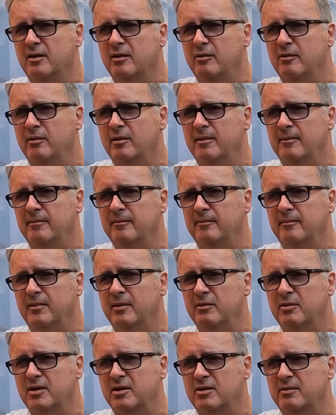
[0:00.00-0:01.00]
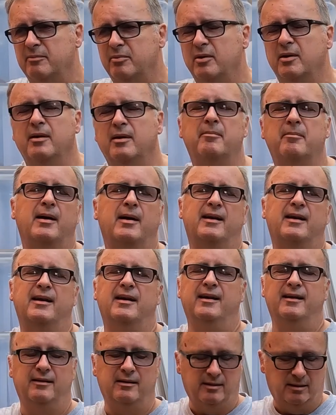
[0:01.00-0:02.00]
So it was actually putting it back
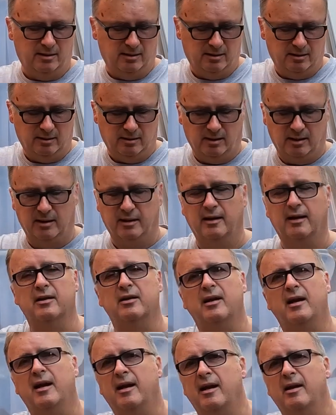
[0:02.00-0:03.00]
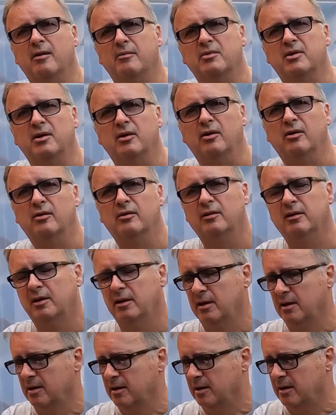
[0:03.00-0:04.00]
in, and that helped a lot.
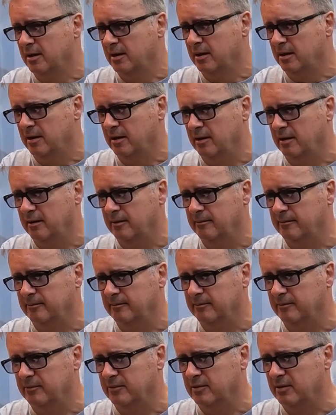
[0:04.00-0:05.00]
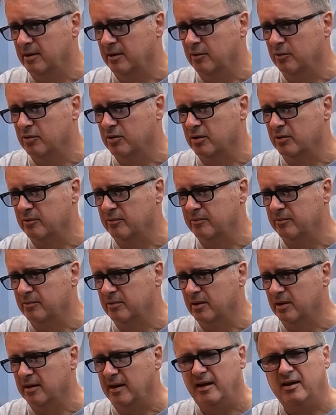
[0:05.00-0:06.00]
And also
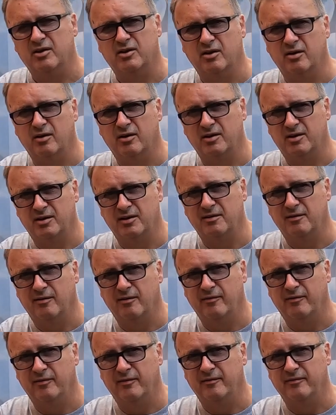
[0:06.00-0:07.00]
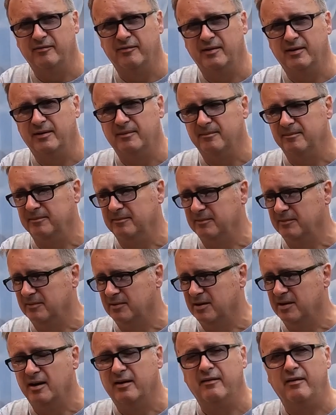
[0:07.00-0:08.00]
took the anxiety off of
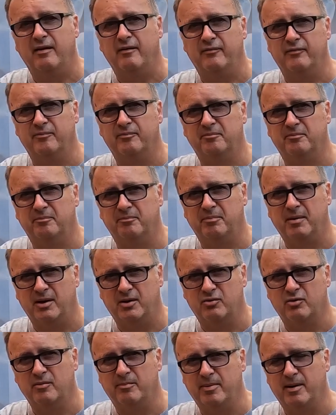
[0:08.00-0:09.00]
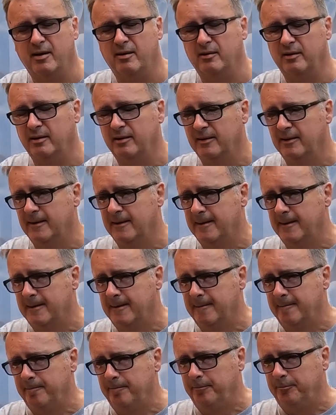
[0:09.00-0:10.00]
didn't enough battery power.
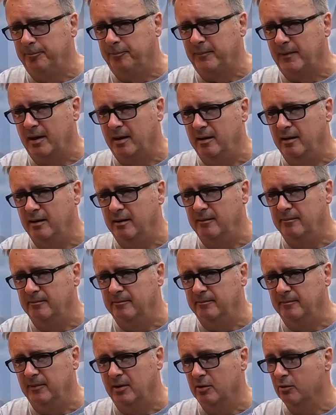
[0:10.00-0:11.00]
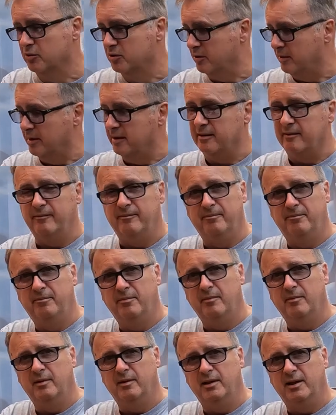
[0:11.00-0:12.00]
I also had a
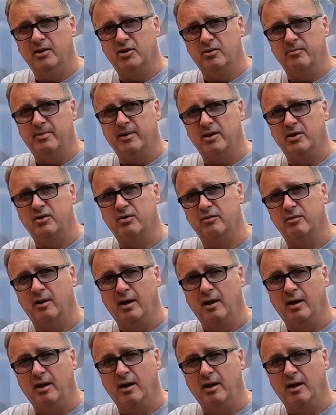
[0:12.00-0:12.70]
leisure battery.